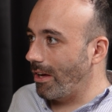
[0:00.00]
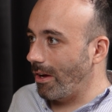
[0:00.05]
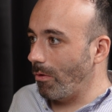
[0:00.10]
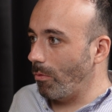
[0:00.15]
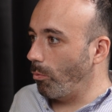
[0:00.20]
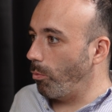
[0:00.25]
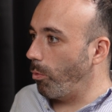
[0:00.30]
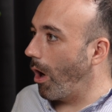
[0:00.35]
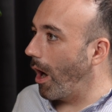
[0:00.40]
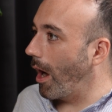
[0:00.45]

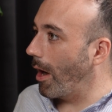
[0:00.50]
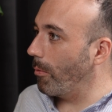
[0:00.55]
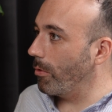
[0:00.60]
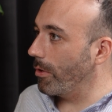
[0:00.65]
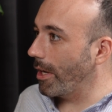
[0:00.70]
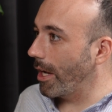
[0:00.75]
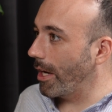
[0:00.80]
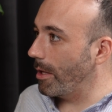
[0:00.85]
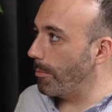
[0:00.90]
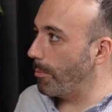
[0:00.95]
why
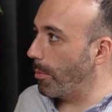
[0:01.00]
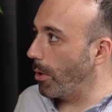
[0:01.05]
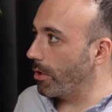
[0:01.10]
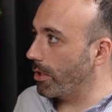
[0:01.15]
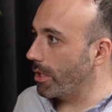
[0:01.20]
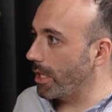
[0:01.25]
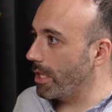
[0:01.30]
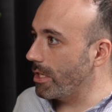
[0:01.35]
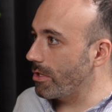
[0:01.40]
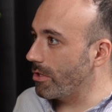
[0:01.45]
would
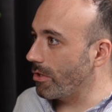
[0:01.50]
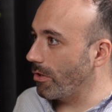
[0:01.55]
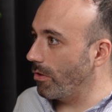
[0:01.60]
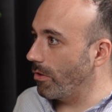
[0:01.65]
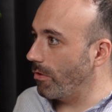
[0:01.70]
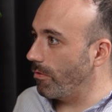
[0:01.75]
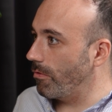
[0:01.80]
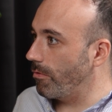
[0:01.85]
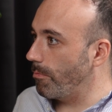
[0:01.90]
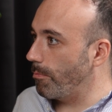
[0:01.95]
anybody sort
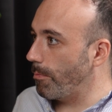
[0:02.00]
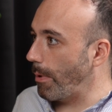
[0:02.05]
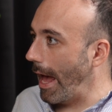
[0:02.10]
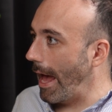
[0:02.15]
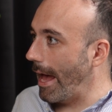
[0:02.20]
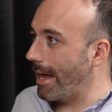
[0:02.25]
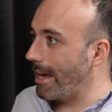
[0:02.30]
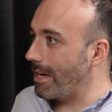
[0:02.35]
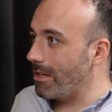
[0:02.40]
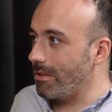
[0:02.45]
of
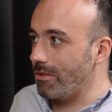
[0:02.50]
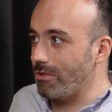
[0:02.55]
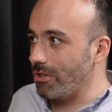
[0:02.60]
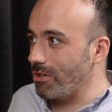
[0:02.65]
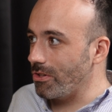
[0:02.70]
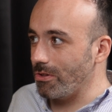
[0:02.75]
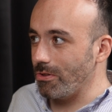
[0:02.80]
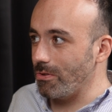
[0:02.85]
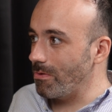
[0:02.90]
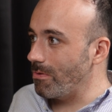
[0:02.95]
pay
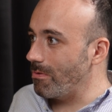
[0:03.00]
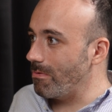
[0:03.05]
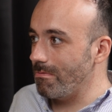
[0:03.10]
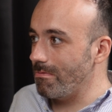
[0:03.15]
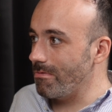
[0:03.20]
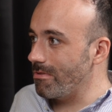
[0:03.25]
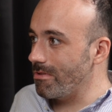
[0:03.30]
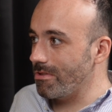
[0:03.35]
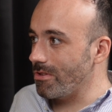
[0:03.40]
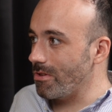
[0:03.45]
to
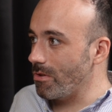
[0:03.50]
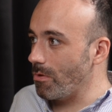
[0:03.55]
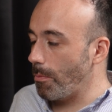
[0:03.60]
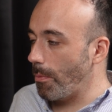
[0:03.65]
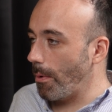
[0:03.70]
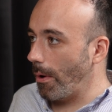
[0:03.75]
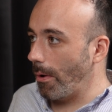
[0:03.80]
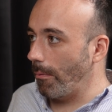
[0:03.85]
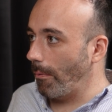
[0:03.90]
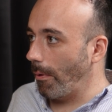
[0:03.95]

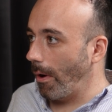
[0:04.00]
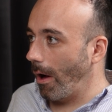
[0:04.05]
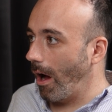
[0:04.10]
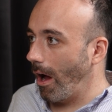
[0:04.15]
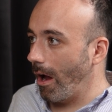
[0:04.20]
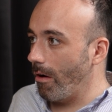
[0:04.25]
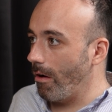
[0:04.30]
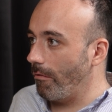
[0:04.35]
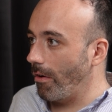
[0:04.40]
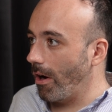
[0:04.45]

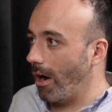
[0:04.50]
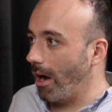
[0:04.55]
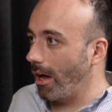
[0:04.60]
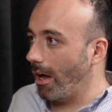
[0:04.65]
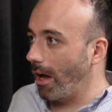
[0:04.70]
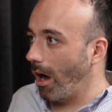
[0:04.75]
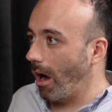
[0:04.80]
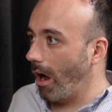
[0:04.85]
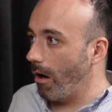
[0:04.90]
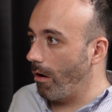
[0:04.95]
hire
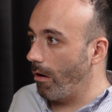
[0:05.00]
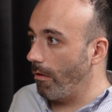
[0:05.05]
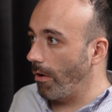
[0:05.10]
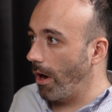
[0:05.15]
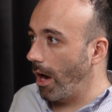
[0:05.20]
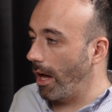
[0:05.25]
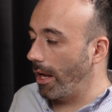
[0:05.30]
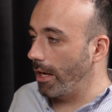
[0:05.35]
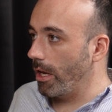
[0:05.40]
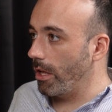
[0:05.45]
a
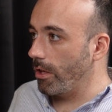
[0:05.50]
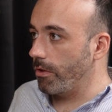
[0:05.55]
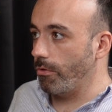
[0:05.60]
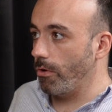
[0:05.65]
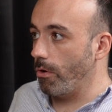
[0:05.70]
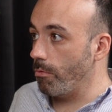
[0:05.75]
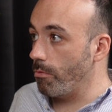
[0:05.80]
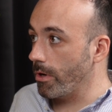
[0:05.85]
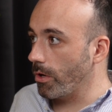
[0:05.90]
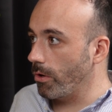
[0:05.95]
violinist
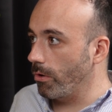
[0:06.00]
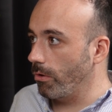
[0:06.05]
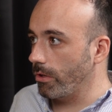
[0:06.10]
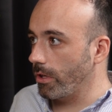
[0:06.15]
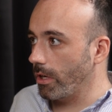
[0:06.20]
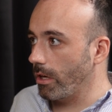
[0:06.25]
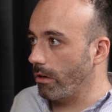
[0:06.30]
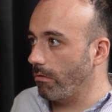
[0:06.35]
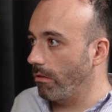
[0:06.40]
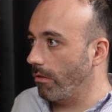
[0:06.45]
for a
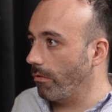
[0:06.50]
recording?